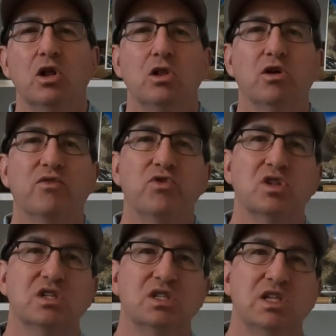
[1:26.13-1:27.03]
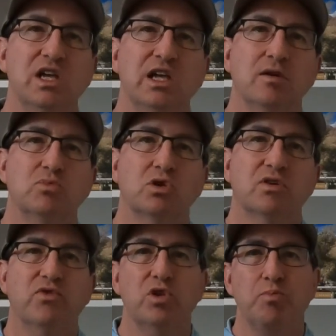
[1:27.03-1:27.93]
Look for the seams,
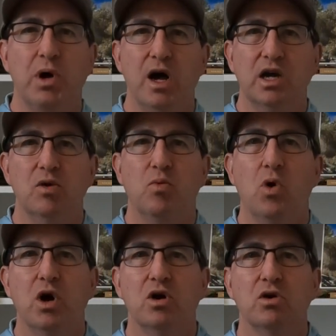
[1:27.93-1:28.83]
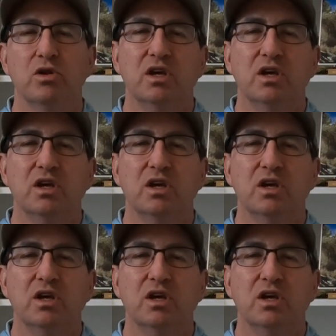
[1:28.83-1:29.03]
look for the pocket water,